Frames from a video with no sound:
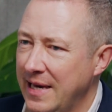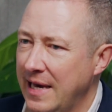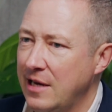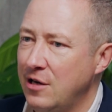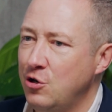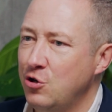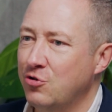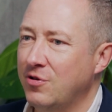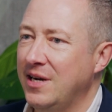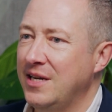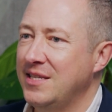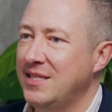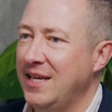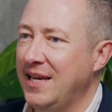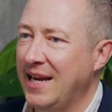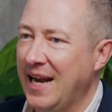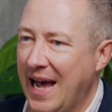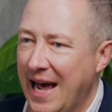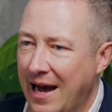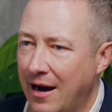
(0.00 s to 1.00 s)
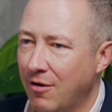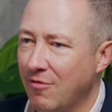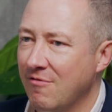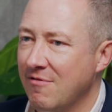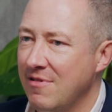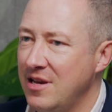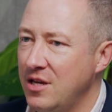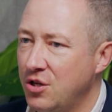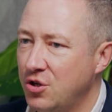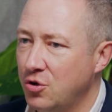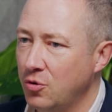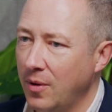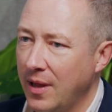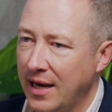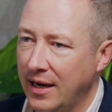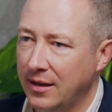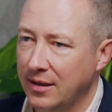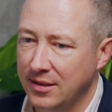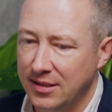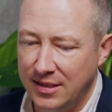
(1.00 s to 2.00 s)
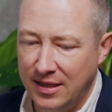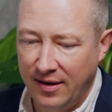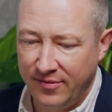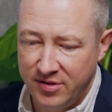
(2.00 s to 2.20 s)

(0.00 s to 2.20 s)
interesting and outreach and all that kind of stuff.